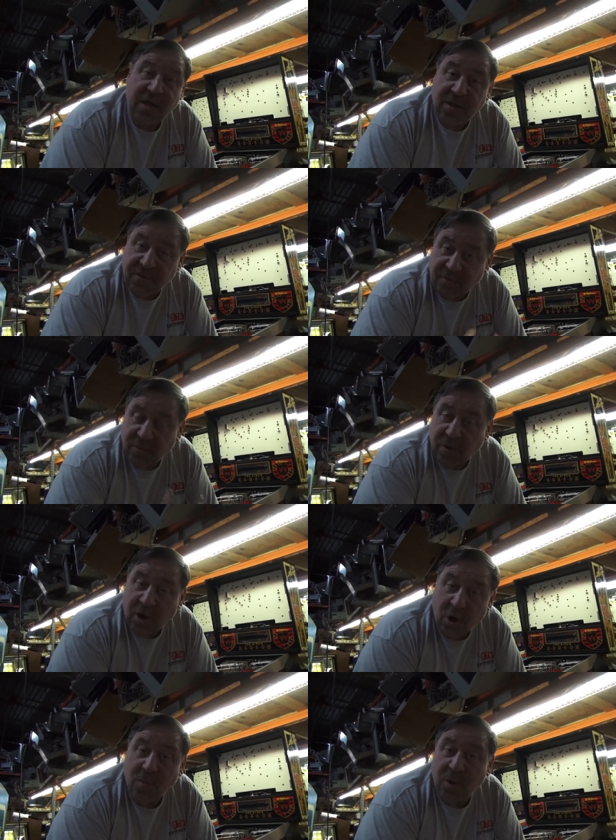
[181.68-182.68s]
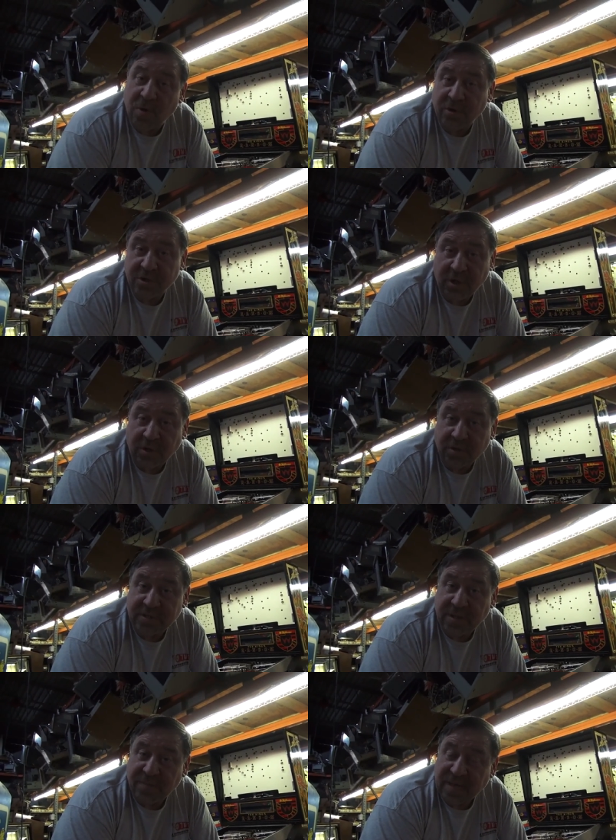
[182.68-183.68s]
through a homeowner's loan or
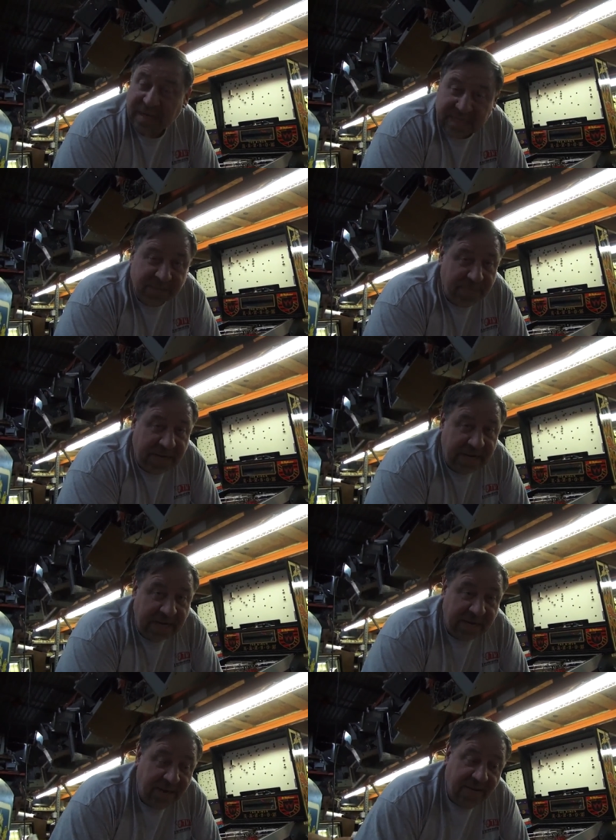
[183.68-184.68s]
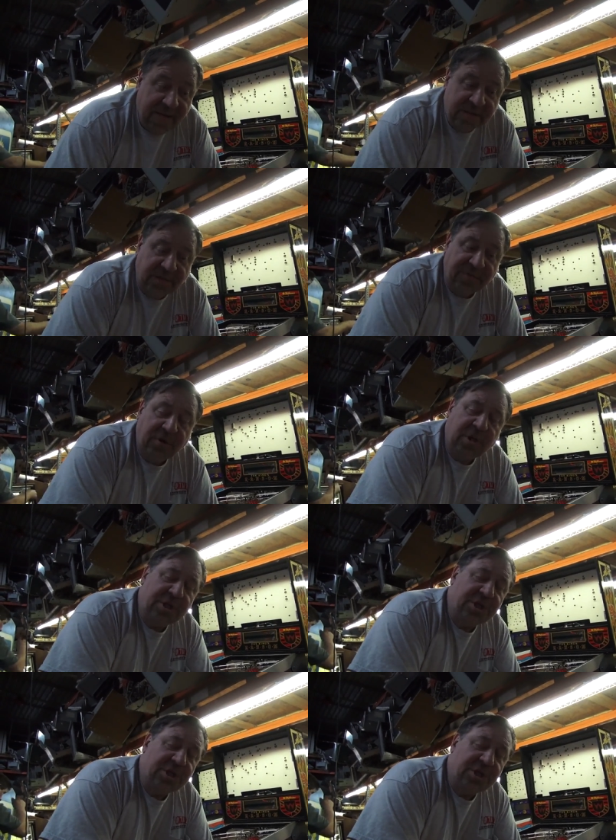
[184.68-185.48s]
something. That's about it. So if you can